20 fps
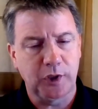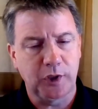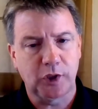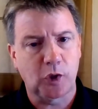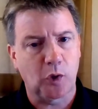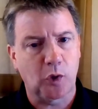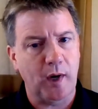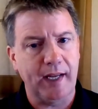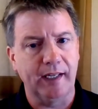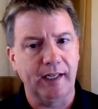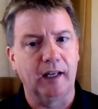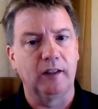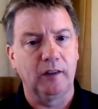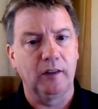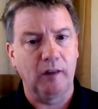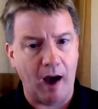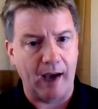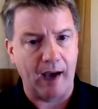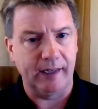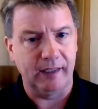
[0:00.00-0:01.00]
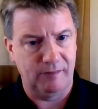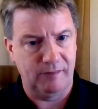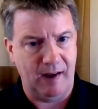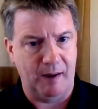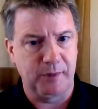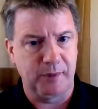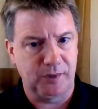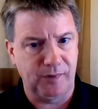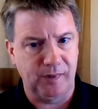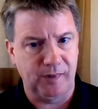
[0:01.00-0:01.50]
which create a lot of
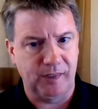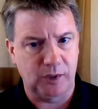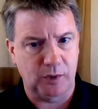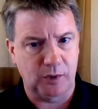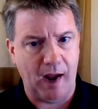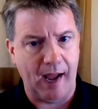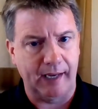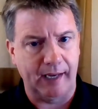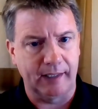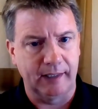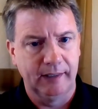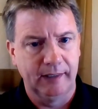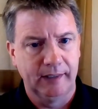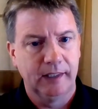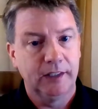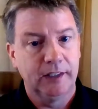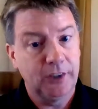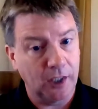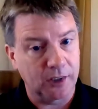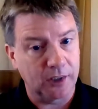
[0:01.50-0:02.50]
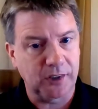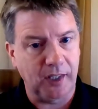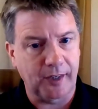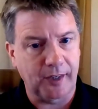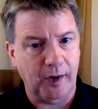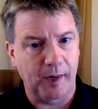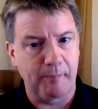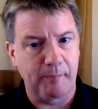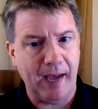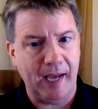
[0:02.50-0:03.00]
atmospheric drag, just
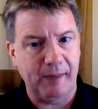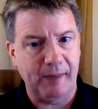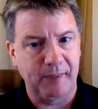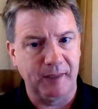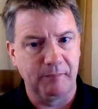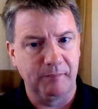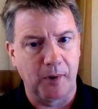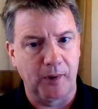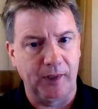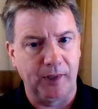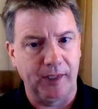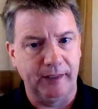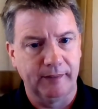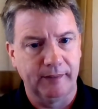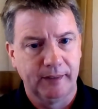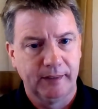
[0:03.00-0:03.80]
like on a badminton bird.